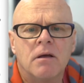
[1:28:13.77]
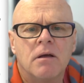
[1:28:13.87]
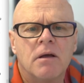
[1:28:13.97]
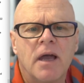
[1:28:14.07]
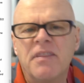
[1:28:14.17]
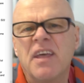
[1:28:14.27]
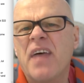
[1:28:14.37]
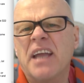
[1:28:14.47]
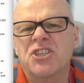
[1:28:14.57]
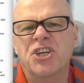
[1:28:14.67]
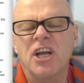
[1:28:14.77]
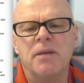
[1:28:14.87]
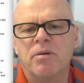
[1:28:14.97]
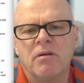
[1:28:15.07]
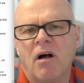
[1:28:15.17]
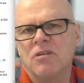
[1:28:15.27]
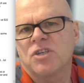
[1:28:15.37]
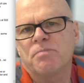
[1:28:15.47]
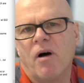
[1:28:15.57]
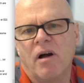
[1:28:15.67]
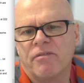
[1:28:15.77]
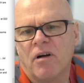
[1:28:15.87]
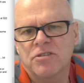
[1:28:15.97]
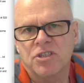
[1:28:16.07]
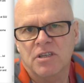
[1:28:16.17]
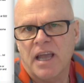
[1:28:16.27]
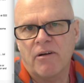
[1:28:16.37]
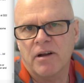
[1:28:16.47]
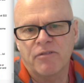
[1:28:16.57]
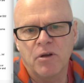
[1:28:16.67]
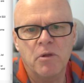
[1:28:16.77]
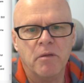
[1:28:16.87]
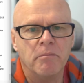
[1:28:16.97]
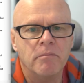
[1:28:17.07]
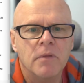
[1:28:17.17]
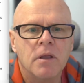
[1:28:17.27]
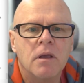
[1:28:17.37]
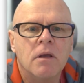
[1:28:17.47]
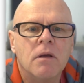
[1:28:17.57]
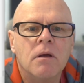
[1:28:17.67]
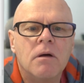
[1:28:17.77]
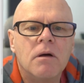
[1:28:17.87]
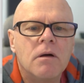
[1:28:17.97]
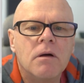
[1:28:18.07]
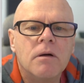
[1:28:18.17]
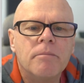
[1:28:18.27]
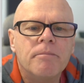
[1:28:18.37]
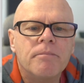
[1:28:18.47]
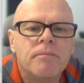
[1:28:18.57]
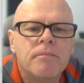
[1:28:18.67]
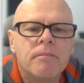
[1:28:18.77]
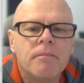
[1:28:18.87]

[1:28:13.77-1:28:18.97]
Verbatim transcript: Uh, and they're that cheap. I'll just buy, a, I'll just carry a few of them. Um.